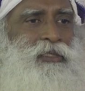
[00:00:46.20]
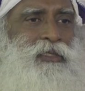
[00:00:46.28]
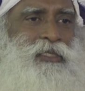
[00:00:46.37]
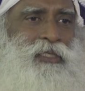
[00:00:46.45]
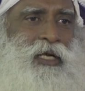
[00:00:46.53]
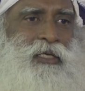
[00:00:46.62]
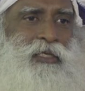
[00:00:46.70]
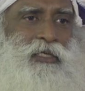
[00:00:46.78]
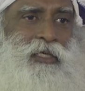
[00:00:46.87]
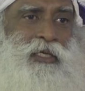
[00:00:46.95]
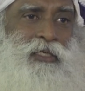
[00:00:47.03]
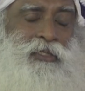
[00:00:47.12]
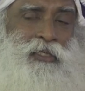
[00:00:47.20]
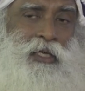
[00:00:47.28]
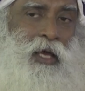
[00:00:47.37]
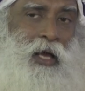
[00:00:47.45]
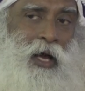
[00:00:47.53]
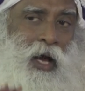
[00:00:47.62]
in this country is
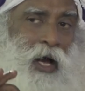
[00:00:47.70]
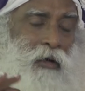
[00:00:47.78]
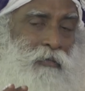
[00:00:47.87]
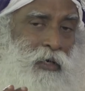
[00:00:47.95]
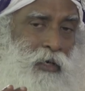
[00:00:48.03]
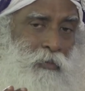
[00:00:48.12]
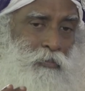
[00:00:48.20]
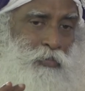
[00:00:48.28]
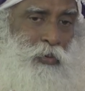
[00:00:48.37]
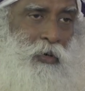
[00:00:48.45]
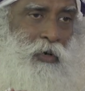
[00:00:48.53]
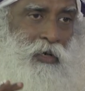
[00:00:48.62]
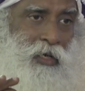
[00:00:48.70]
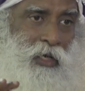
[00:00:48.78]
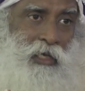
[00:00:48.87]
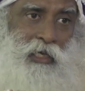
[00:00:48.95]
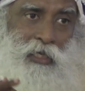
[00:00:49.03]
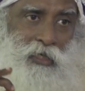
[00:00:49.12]
our poor
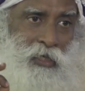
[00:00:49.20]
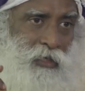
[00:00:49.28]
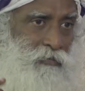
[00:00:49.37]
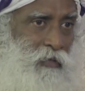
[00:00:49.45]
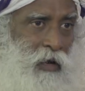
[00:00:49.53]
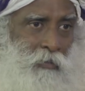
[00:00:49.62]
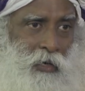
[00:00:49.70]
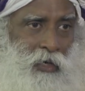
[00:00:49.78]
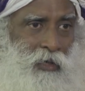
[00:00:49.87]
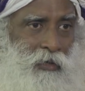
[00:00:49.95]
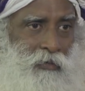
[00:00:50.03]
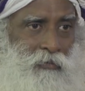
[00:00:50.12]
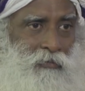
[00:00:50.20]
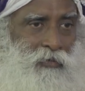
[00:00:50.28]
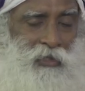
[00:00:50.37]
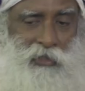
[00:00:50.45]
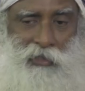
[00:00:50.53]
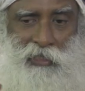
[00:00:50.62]
illiterate farmer
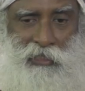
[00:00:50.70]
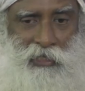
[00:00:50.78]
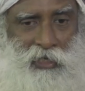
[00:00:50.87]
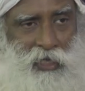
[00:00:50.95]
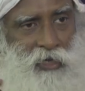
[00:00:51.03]
with little